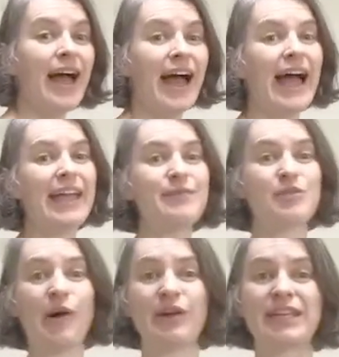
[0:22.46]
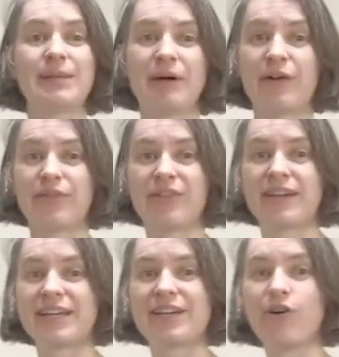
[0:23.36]
I am talking about
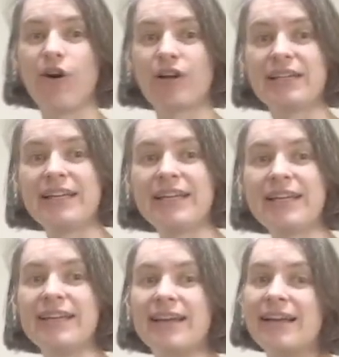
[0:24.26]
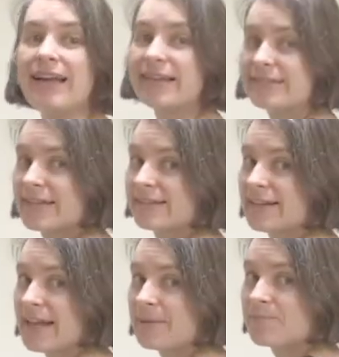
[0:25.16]
the Konny elastic
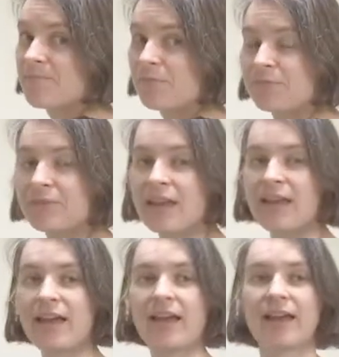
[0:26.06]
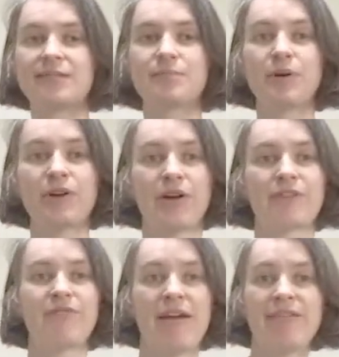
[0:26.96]
sling. It's put
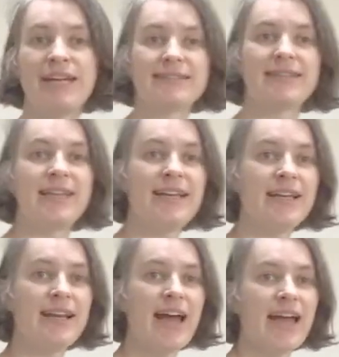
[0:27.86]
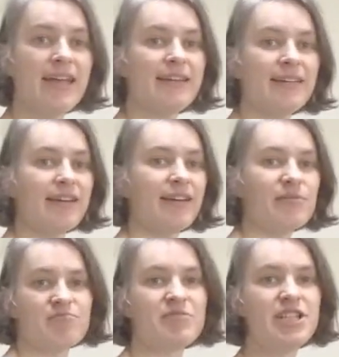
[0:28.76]
on very easily like a
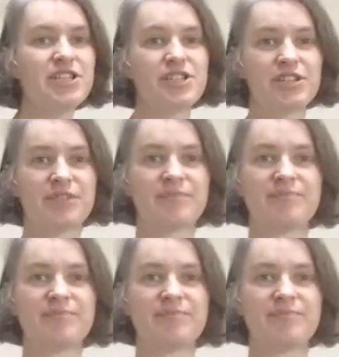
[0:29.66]
t-shirt.